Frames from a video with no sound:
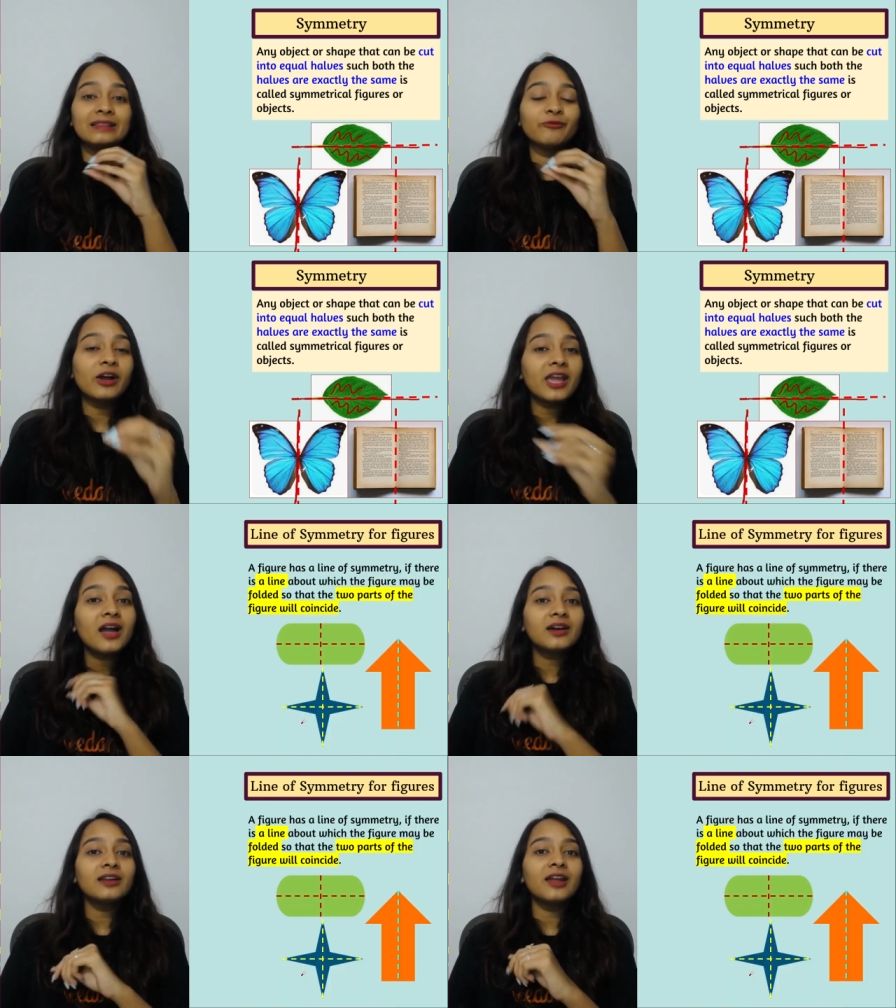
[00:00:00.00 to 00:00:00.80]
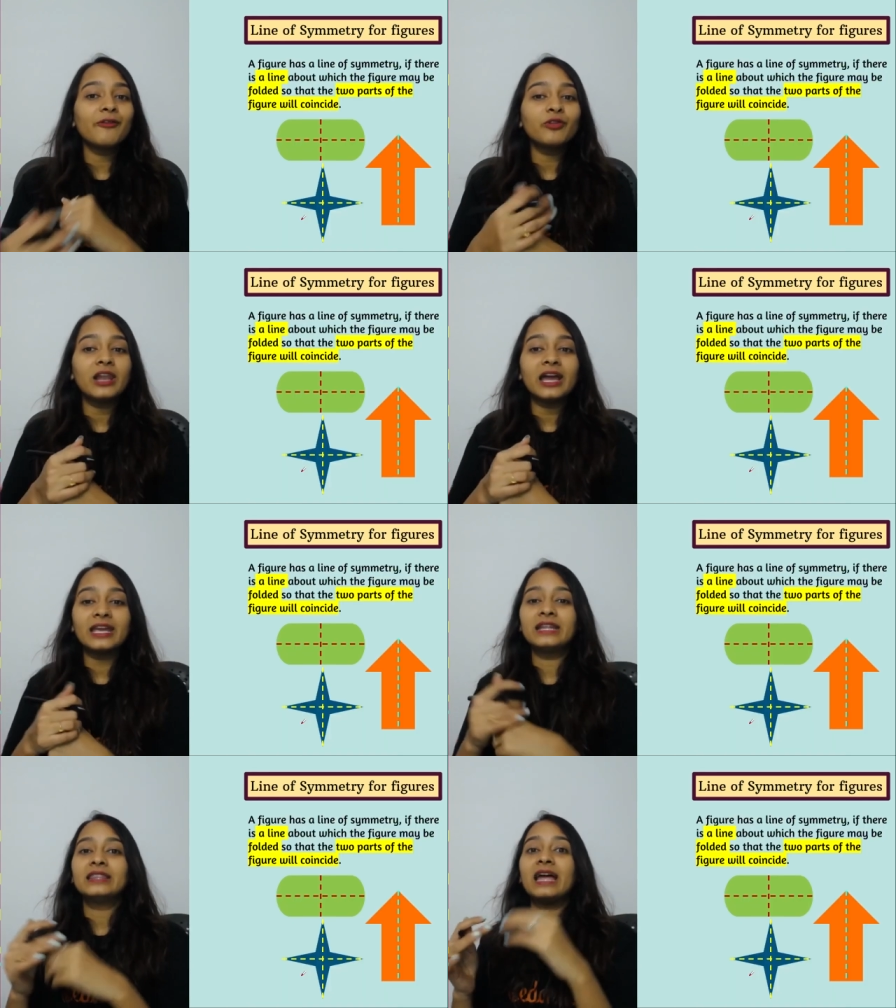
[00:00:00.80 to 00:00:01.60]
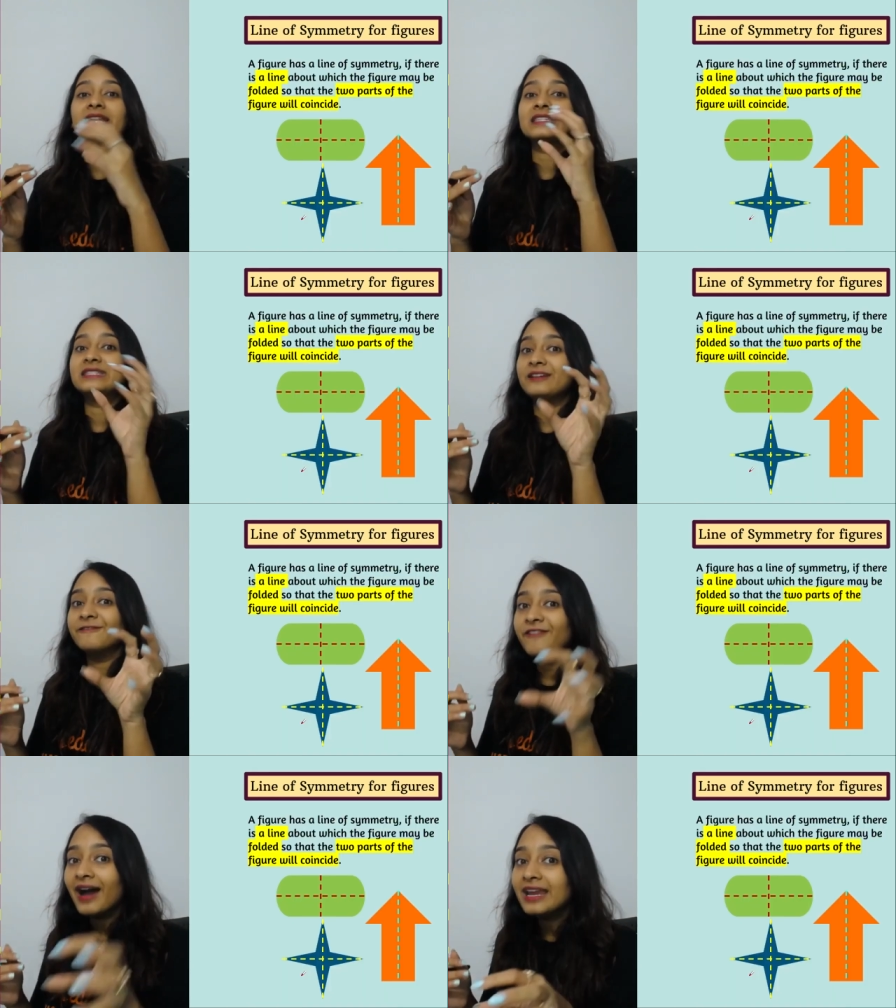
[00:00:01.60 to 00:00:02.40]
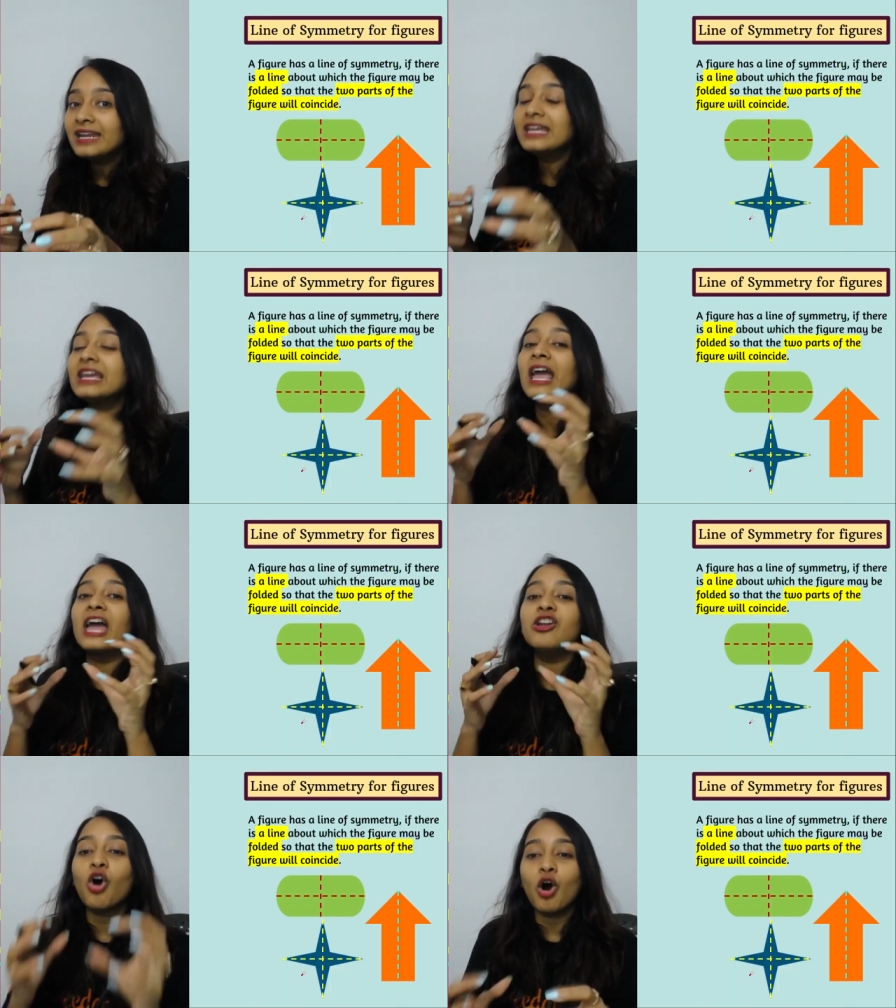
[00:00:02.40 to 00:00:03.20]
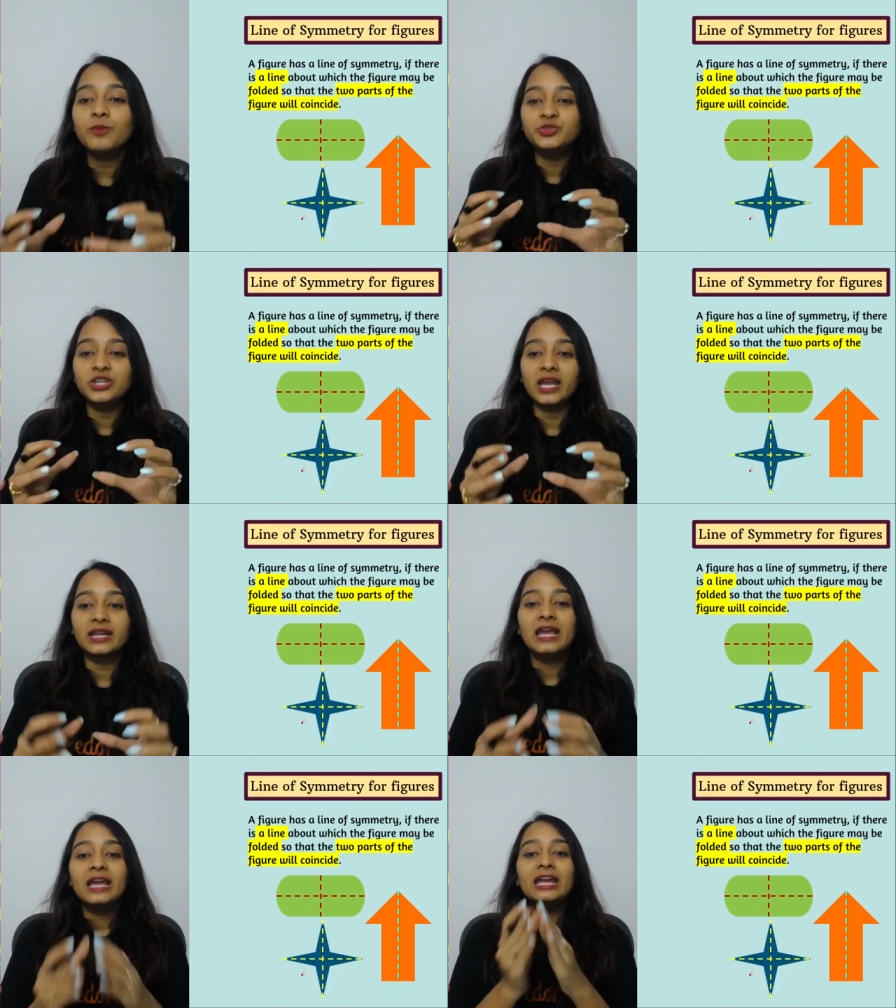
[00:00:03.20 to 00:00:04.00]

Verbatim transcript: What kya kar raha hai wo line? That is dividing an object